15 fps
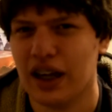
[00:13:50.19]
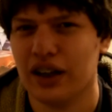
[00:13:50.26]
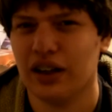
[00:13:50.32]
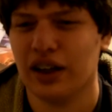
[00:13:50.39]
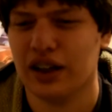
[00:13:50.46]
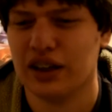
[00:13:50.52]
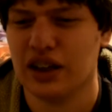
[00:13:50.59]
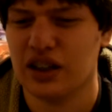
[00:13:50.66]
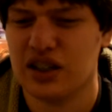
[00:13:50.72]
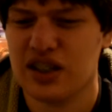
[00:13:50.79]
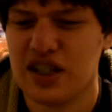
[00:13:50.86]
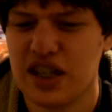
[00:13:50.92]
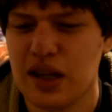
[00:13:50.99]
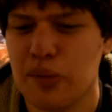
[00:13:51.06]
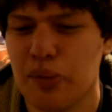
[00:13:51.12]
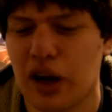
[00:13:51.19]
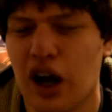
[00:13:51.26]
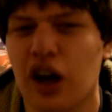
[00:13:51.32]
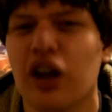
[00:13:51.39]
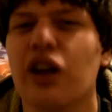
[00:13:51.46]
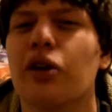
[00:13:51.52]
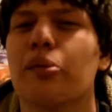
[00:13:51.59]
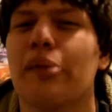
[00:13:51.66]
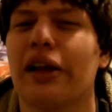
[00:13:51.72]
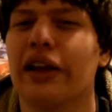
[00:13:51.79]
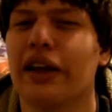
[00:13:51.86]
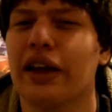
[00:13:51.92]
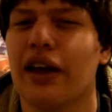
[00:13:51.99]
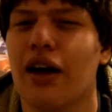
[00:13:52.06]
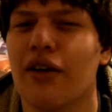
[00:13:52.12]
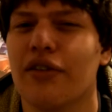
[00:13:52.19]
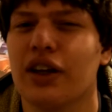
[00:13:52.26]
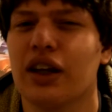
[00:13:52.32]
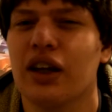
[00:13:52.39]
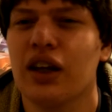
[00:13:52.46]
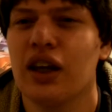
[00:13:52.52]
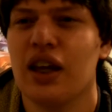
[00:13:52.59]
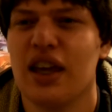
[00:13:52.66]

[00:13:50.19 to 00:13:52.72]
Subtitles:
and the deep underbelly of it